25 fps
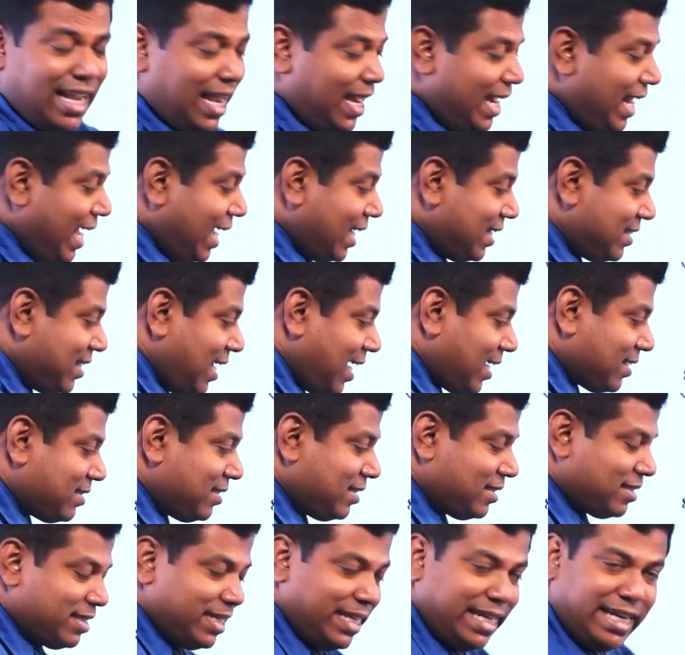and
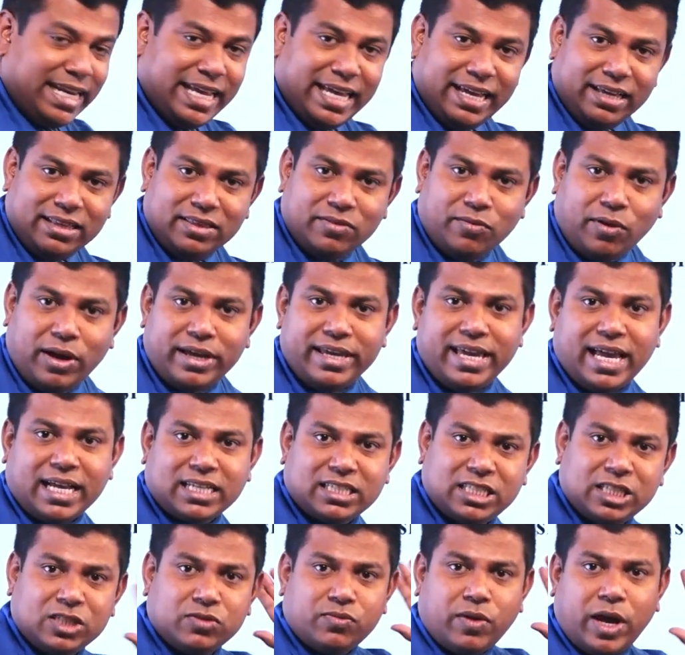x-axis reading, the
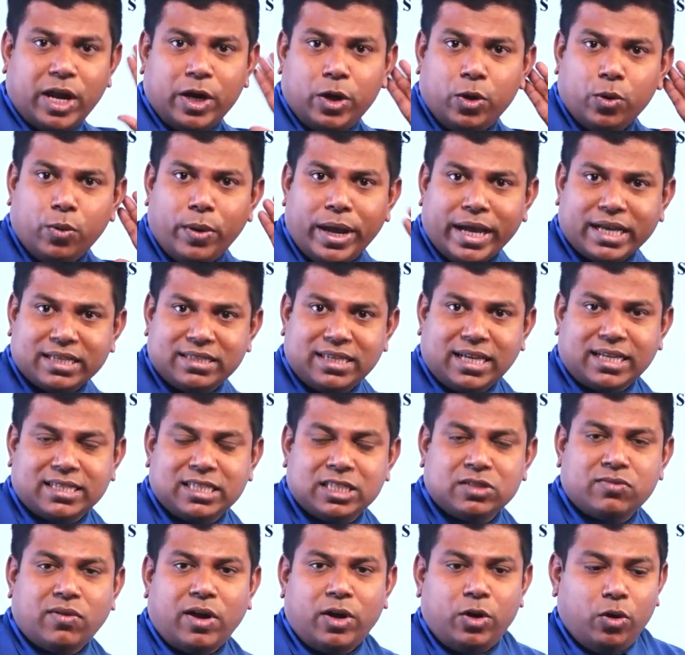y-axis value,
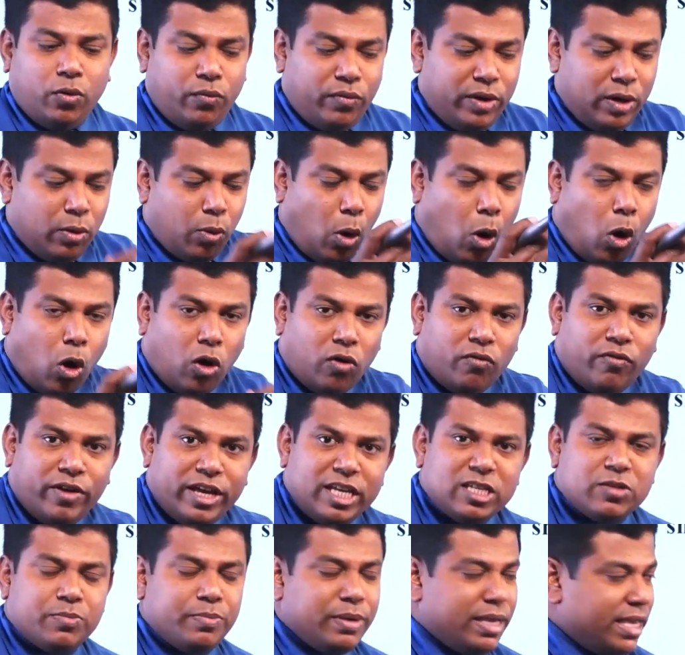x-axis value will
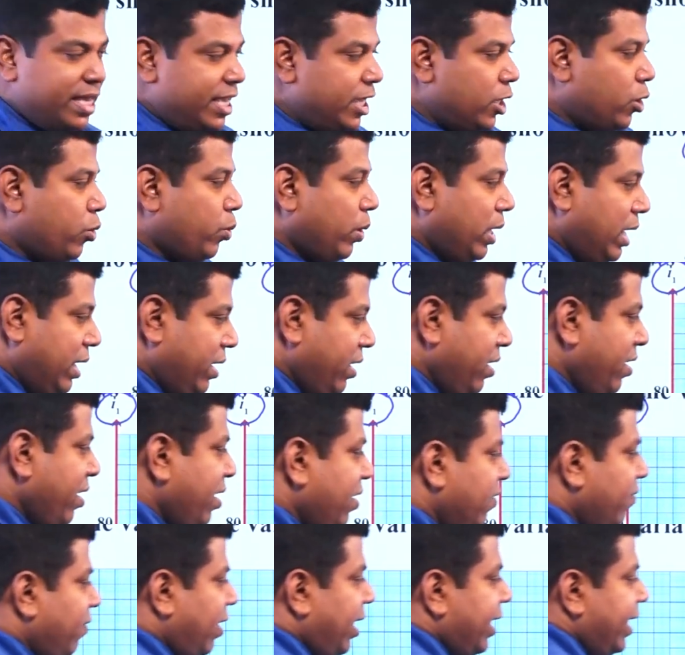always be equal.
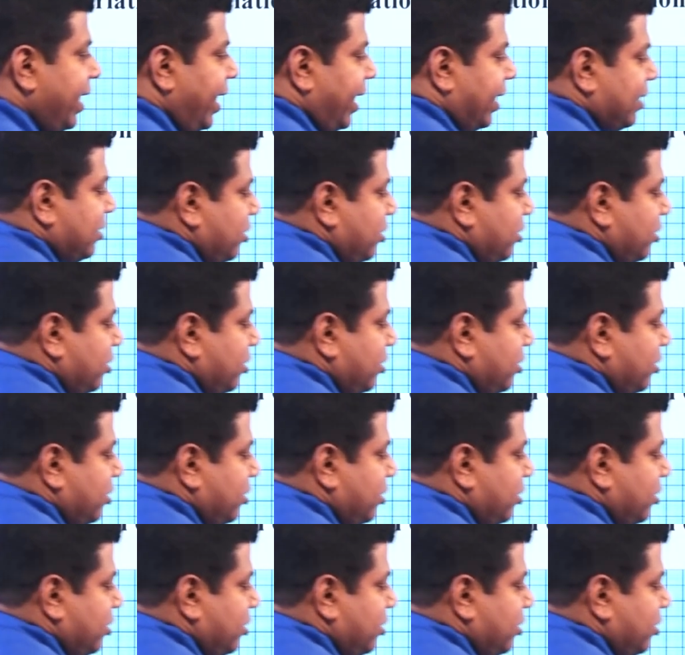Y